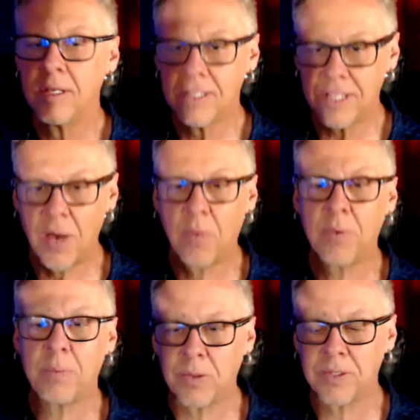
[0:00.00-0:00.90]
See how it
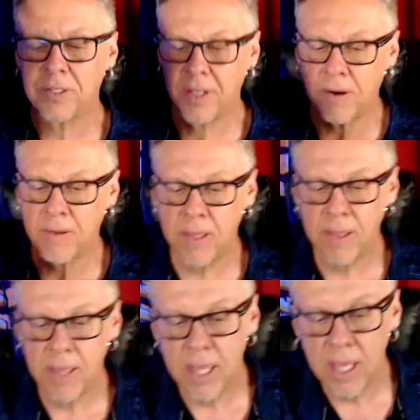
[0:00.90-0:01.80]
pulses there?
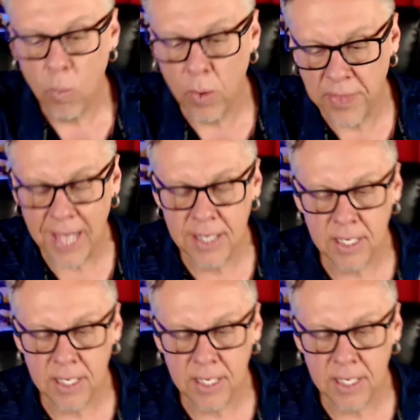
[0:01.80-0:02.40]
What that